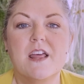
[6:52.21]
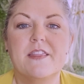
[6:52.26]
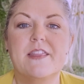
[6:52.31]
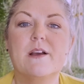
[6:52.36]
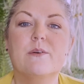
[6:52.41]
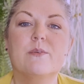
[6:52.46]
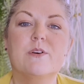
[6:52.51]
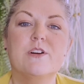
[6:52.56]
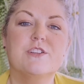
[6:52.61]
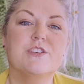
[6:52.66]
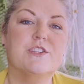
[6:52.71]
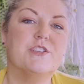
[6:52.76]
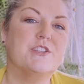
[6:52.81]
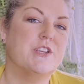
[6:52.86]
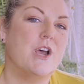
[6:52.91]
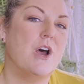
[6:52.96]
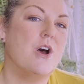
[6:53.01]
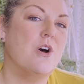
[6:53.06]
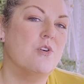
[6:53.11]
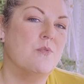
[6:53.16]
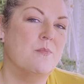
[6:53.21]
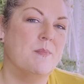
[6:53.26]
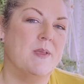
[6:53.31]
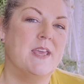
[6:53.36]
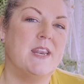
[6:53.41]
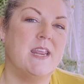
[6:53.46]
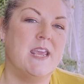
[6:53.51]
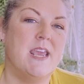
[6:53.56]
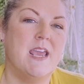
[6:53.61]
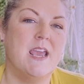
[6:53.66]
There were so
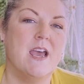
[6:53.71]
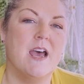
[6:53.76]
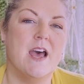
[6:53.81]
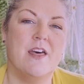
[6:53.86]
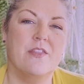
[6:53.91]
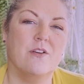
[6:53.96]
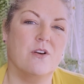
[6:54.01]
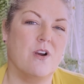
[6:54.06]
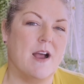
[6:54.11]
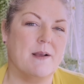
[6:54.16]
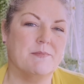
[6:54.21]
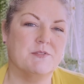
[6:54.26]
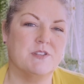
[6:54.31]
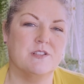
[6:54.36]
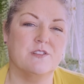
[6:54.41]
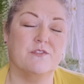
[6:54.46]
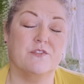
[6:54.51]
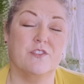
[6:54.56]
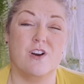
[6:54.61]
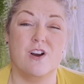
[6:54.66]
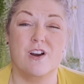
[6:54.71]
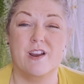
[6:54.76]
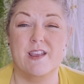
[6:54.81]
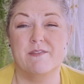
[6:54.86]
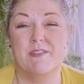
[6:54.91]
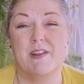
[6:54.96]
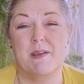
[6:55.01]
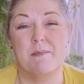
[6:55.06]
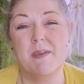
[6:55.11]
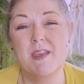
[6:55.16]
many other options for our
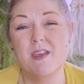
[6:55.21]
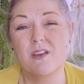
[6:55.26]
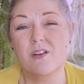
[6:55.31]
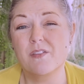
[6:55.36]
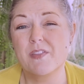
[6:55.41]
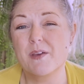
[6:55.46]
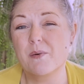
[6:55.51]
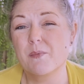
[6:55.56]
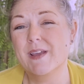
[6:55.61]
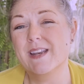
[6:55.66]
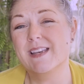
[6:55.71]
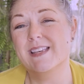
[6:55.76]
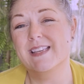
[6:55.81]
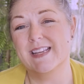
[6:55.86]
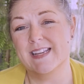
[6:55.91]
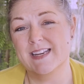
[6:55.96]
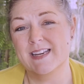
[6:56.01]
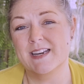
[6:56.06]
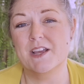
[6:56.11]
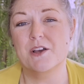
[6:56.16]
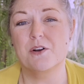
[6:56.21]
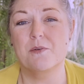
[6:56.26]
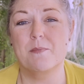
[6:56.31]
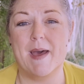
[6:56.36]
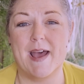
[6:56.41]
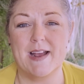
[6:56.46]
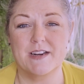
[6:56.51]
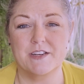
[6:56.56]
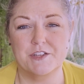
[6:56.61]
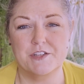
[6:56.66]
evening meal that we didn't go
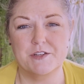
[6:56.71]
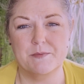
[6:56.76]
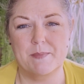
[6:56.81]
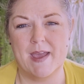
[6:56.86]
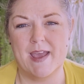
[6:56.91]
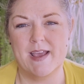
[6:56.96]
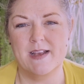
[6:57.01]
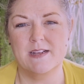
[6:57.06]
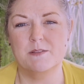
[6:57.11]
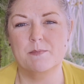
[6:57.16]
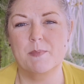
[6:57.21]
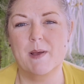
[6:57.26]
back to ChiBang's,